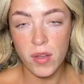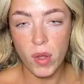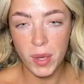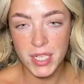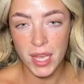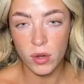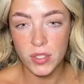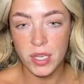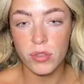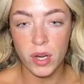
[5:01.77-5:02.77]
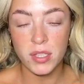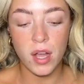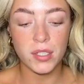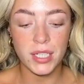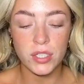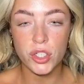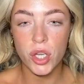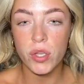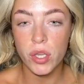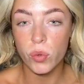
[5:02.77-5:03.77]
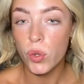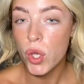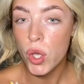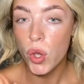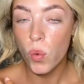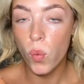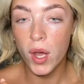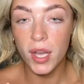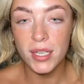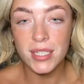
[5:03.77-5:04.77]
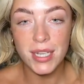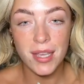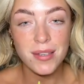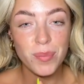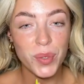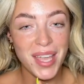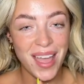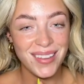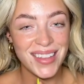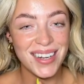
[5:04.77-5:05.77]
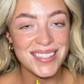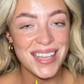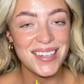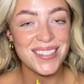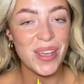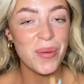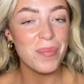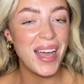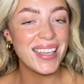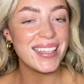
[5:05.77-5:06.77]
what my tan looks like throughout the holiday to show you what I did. But yeah, that is it. So bye.